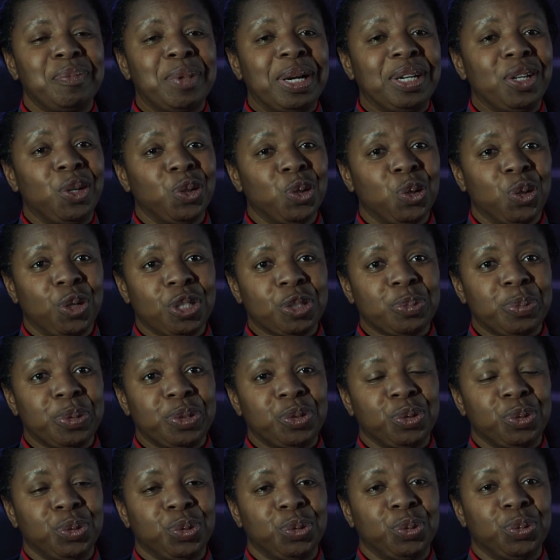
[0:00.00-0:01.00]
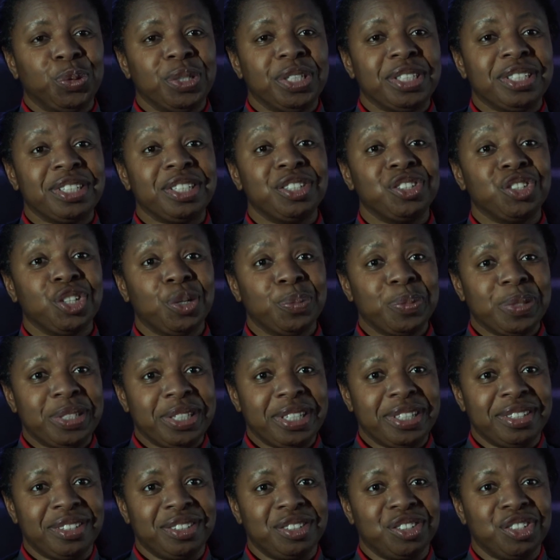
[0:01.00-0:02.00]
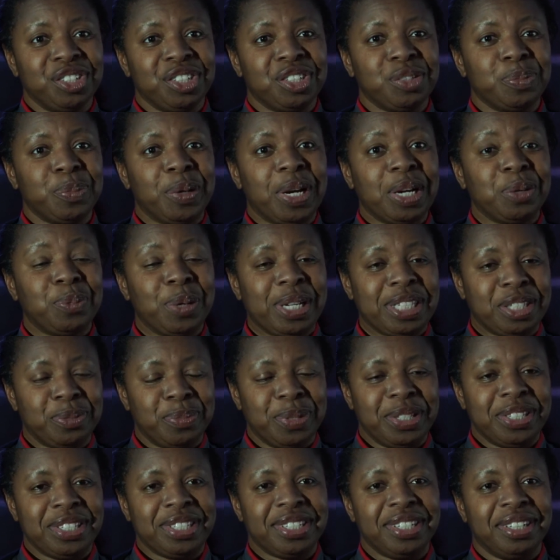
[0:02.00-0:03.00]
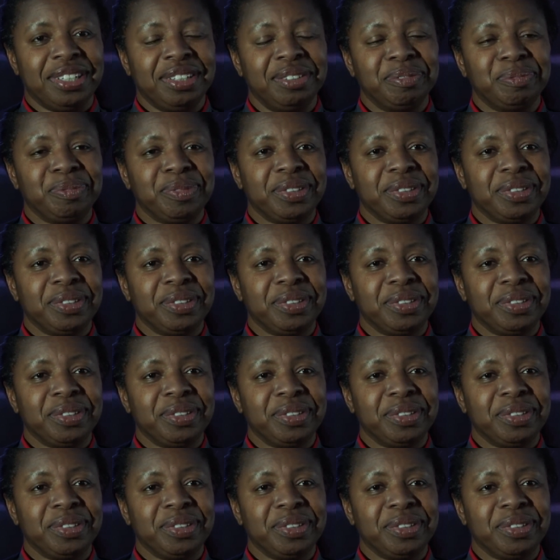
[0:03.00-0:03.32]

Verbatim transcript: my local hospital was St Thomas's, just by Westminster.